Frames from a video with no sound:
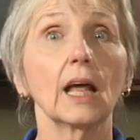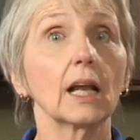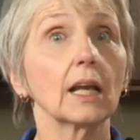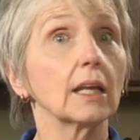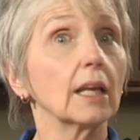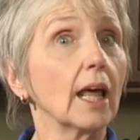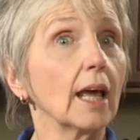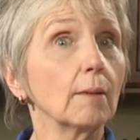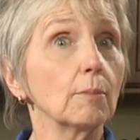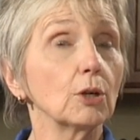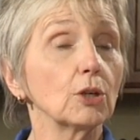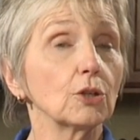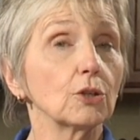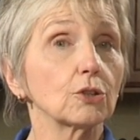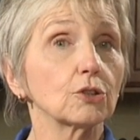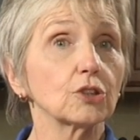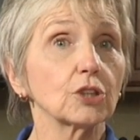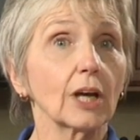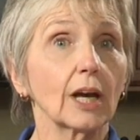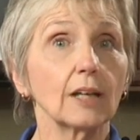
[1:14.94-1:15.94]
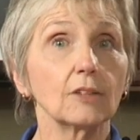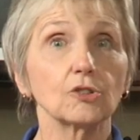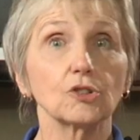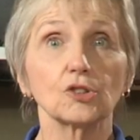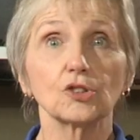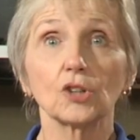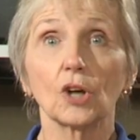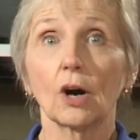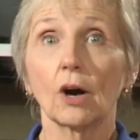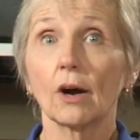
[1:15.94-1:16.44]
Label your change
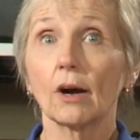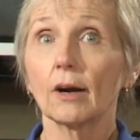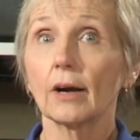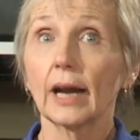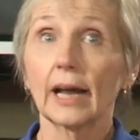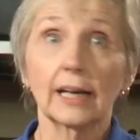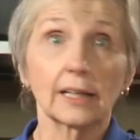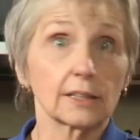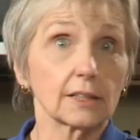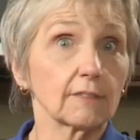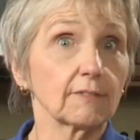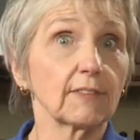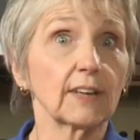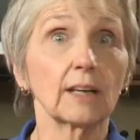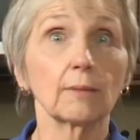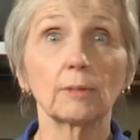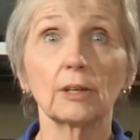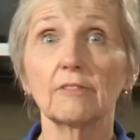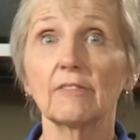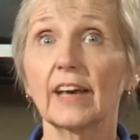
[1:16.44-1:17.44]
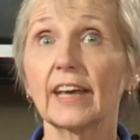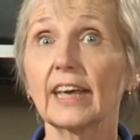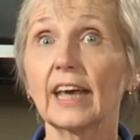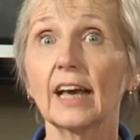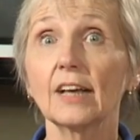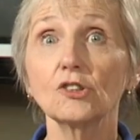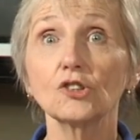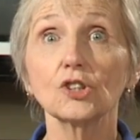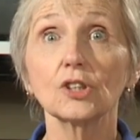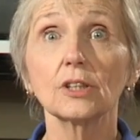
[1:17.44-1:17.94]
jar as a family
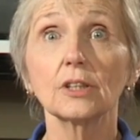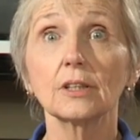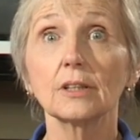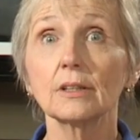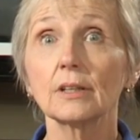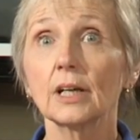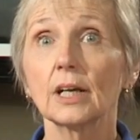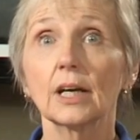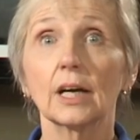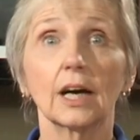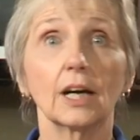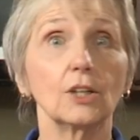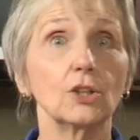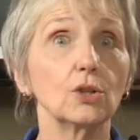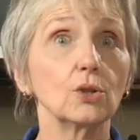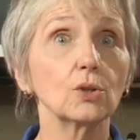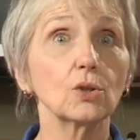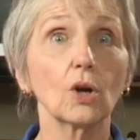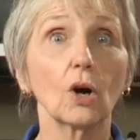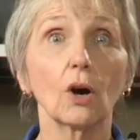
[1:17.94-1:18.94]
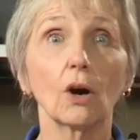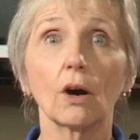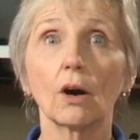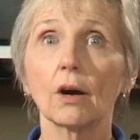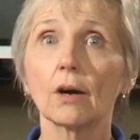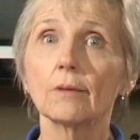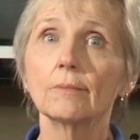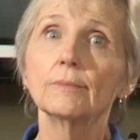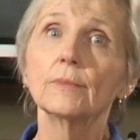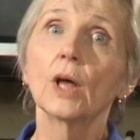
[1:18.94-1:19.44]
vacation, a new
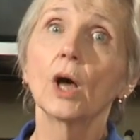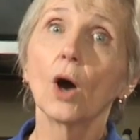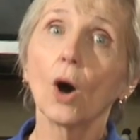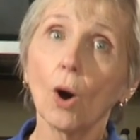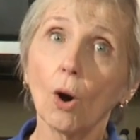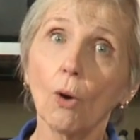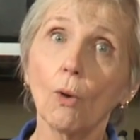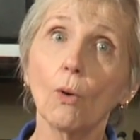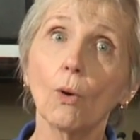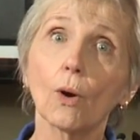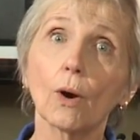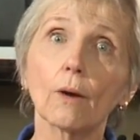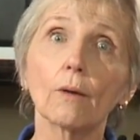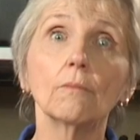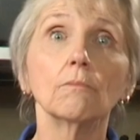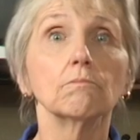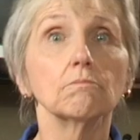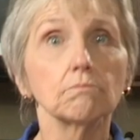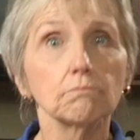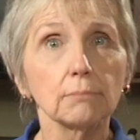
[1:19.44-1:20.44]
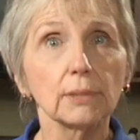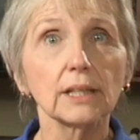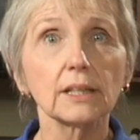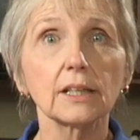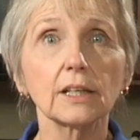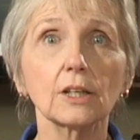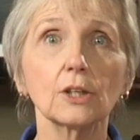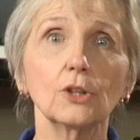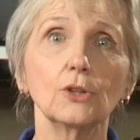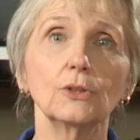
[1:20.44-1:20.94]
car, or
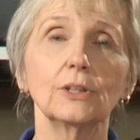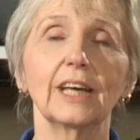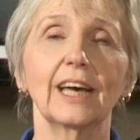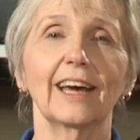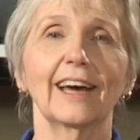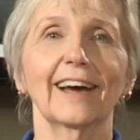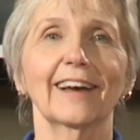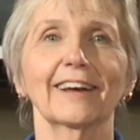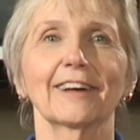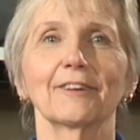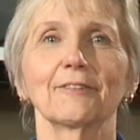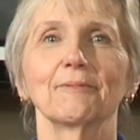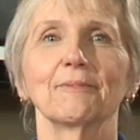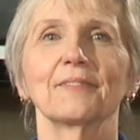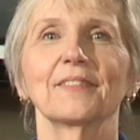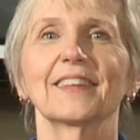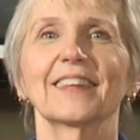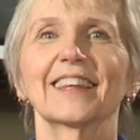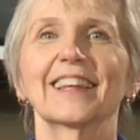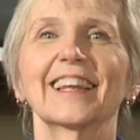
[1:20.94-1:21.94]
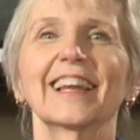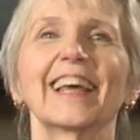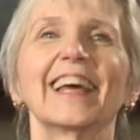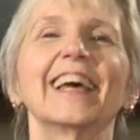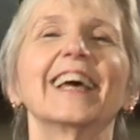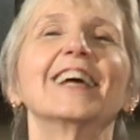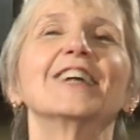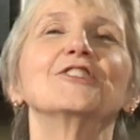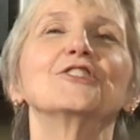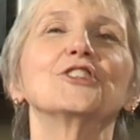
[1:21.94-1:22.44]
building a new deck.
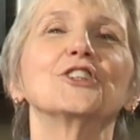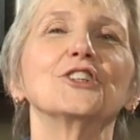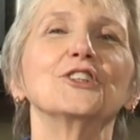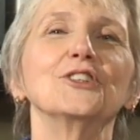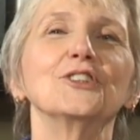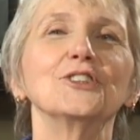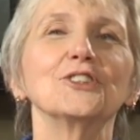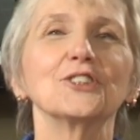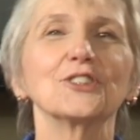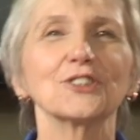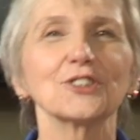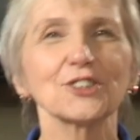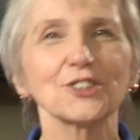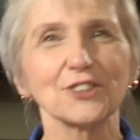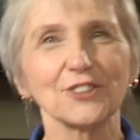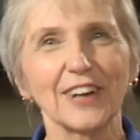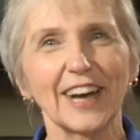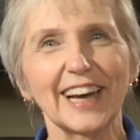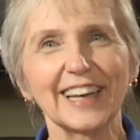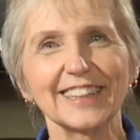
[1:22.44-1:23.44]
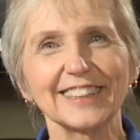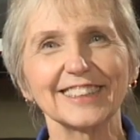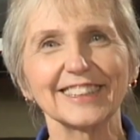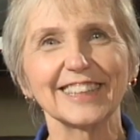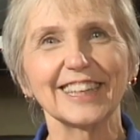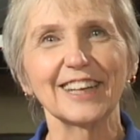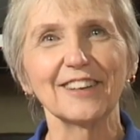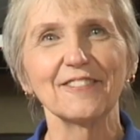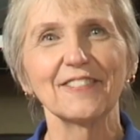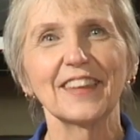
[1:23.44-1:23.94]
Choose your
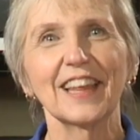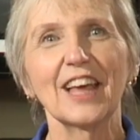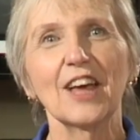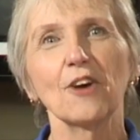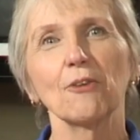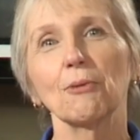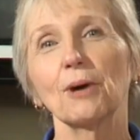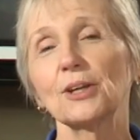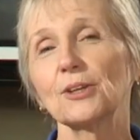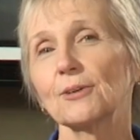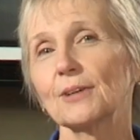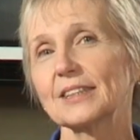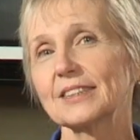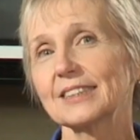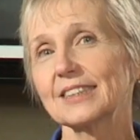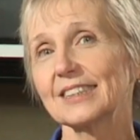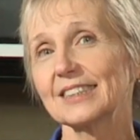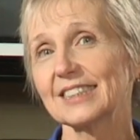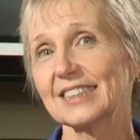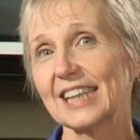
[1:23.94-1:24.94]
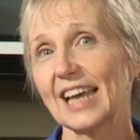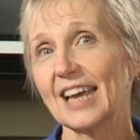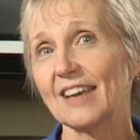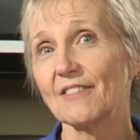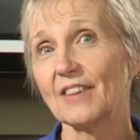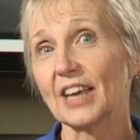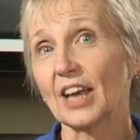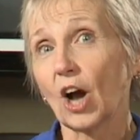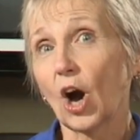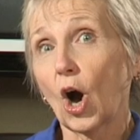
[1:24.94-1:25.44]
strategy, whether it's
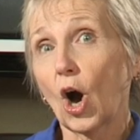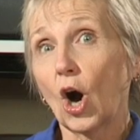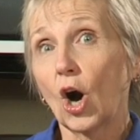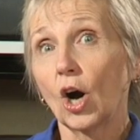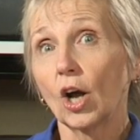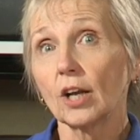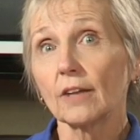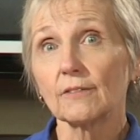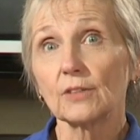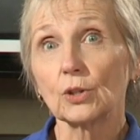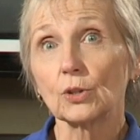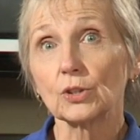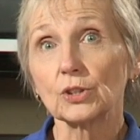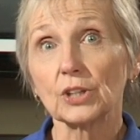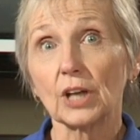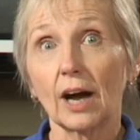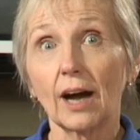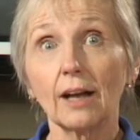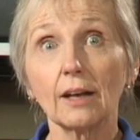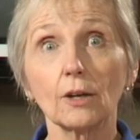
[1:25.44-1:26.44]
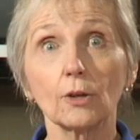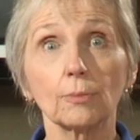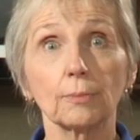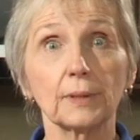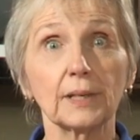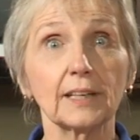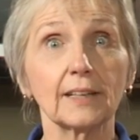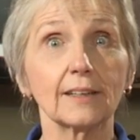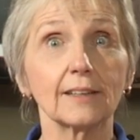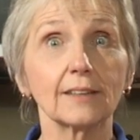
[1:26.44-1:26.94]
saving all of your dollar
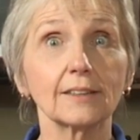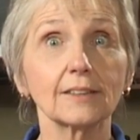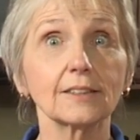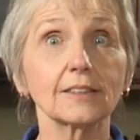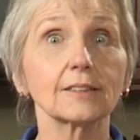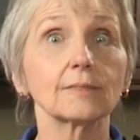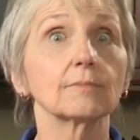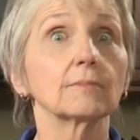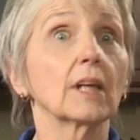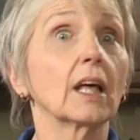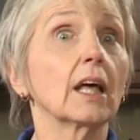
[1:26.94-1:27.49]
bills,